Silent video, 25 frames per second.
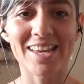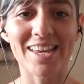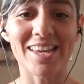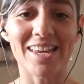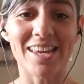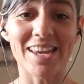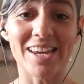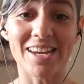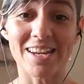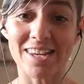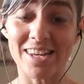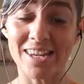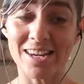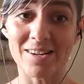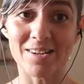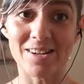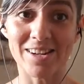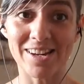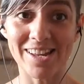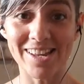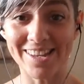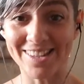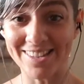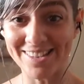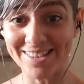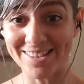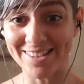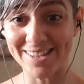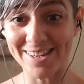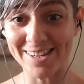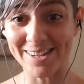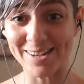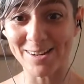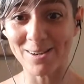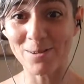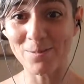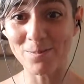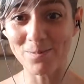And here it is,
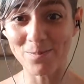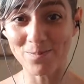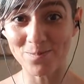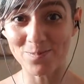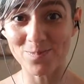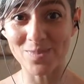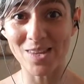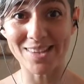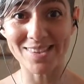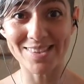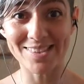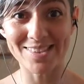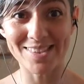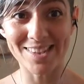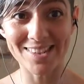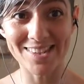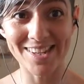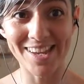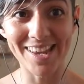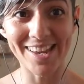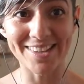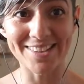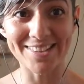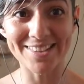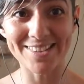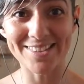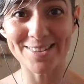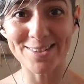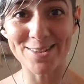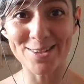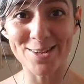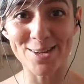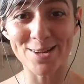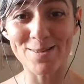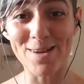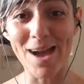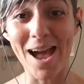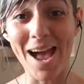That's the test. Do
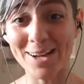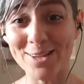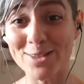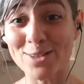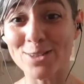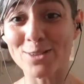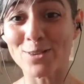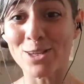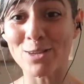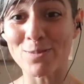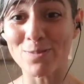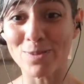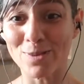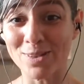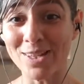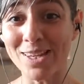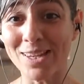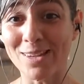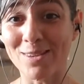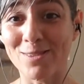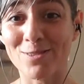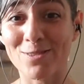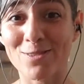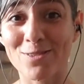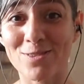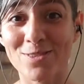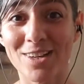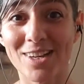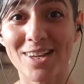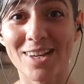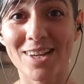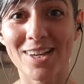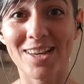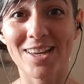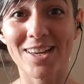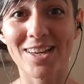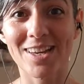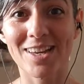you actually believe
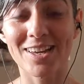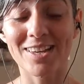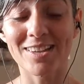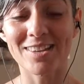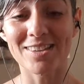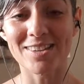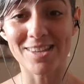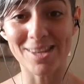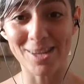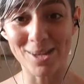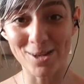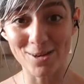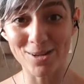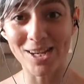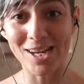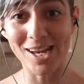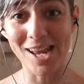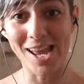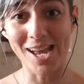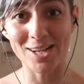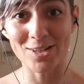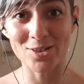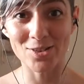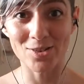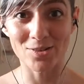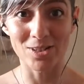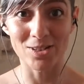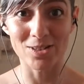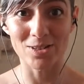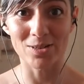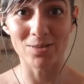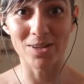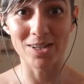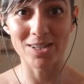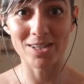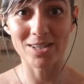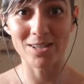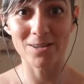that you can actually
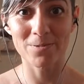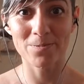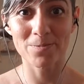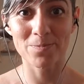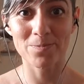do it?